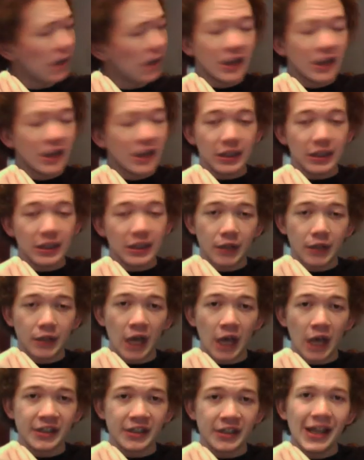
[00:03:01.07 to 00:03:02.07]
little
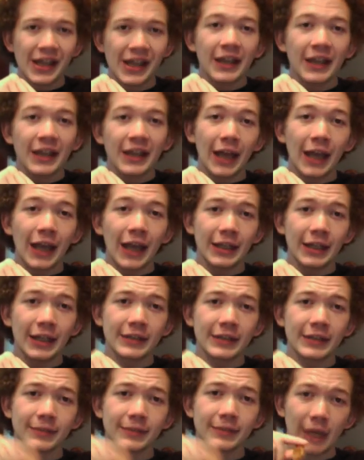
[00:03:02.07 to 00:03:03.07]
nozzle, lighting
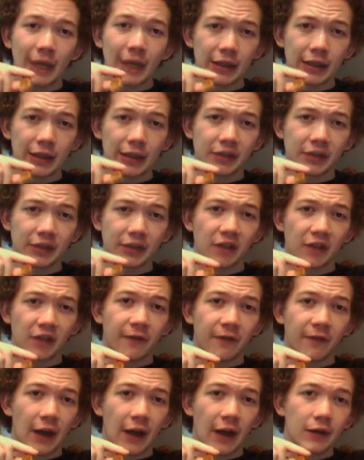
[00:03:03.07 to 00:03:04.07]
some ducklings on
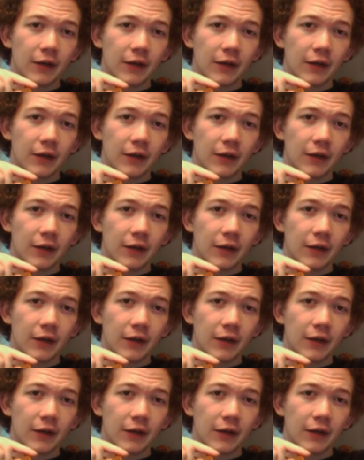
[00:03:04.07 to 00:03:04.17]
fire,